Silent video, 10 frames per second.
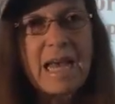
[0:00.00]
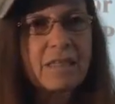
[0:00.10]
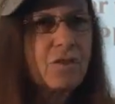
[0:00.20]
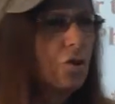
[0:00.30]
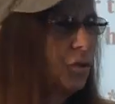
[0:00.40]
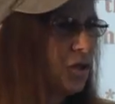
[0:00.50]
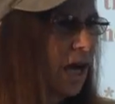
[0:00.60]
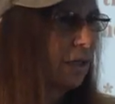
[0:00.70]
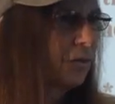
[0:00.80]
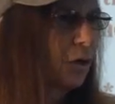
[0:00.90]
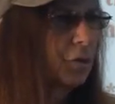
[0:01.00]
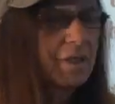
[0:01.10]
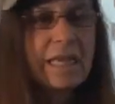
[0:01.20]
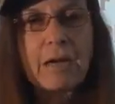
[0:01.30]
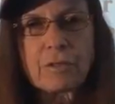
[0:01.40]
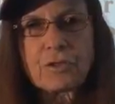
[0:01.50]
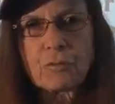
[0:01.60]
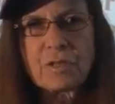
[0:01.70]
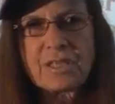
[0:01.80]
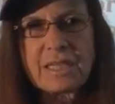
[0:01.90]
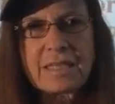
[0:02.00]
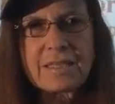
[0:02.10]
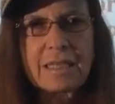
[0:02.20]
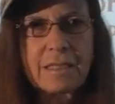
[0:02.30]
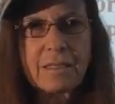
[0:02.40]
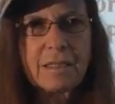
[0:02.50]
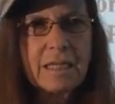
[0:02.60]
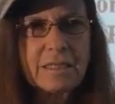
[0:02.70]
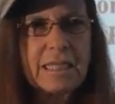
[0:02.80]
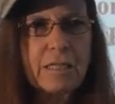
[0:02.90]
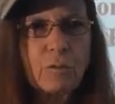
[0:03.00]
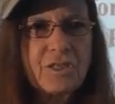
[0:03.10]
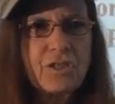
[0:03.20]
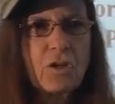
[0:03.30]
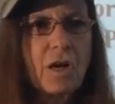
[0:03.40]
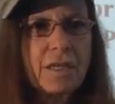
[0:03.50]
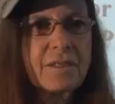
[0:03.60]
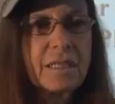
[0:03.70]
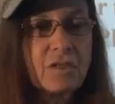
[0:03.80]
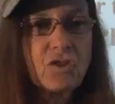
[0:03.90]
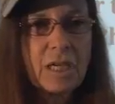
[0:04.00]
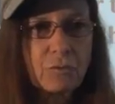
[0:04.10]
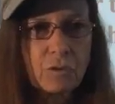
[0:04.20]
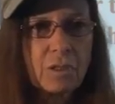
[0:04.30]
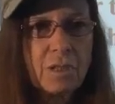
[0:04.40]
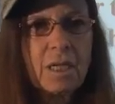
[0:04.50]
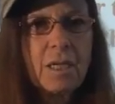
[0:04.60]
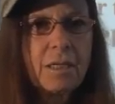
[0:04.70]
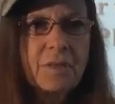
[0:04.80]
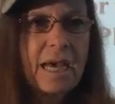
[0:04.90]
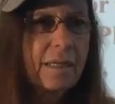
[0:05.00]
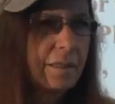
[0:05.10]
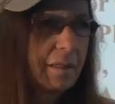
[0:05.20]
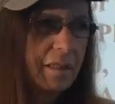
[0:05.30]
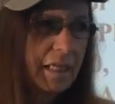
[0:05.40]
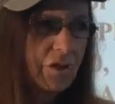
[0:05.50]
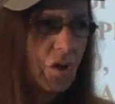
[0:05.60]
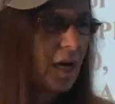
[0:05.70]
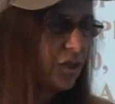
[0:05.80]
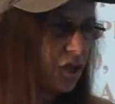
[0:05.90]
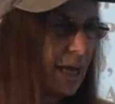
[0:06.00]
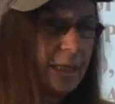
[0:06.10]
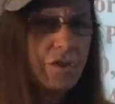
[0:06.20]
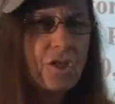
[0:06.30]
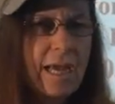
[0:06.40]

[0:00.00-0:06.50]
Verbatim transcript: magnitudes, all of those characteristics that deal with stars in general. That does not change